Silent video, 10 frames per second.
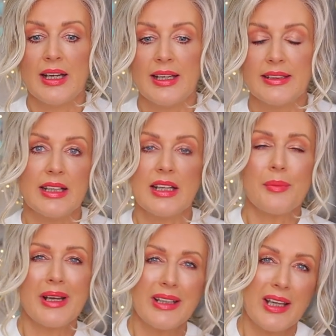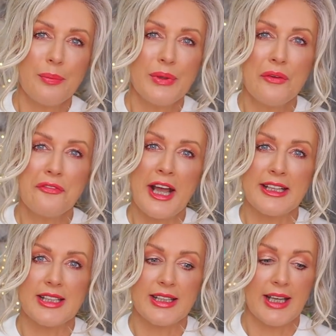Uh, then I might get a bit of
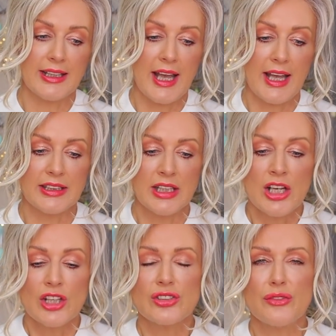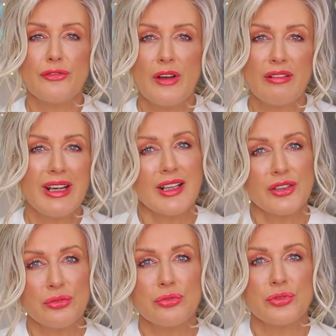headache again. So very
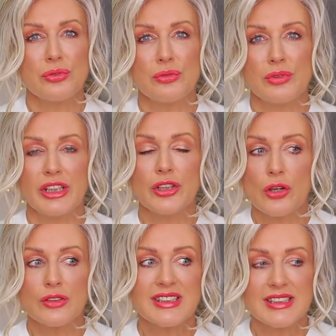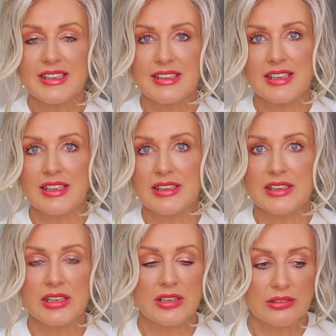unusual,
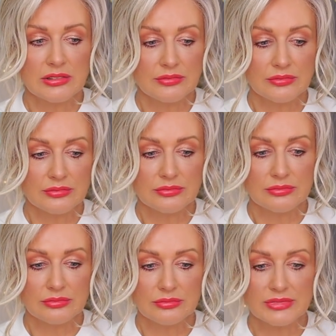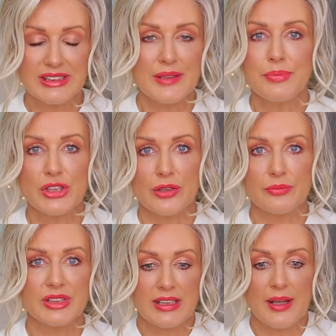inconsistent
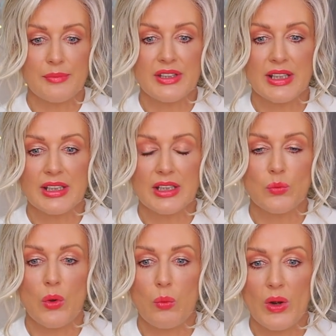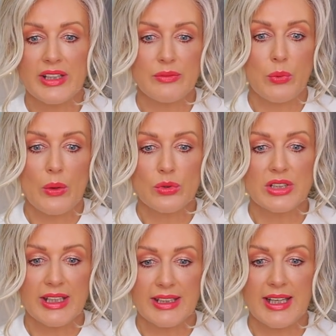symptoms. And I'm thinking, well, where, where
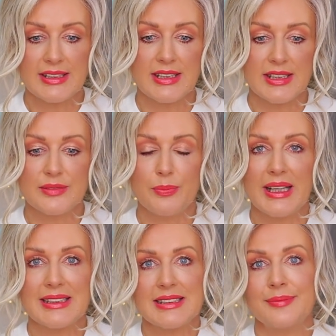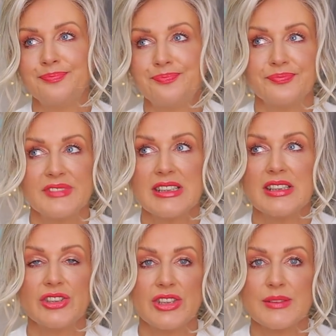would I get it? But this
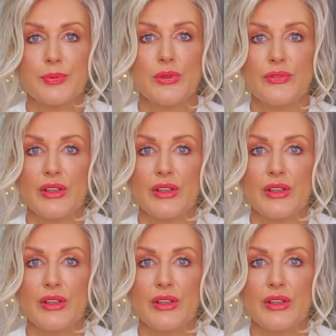is just proof.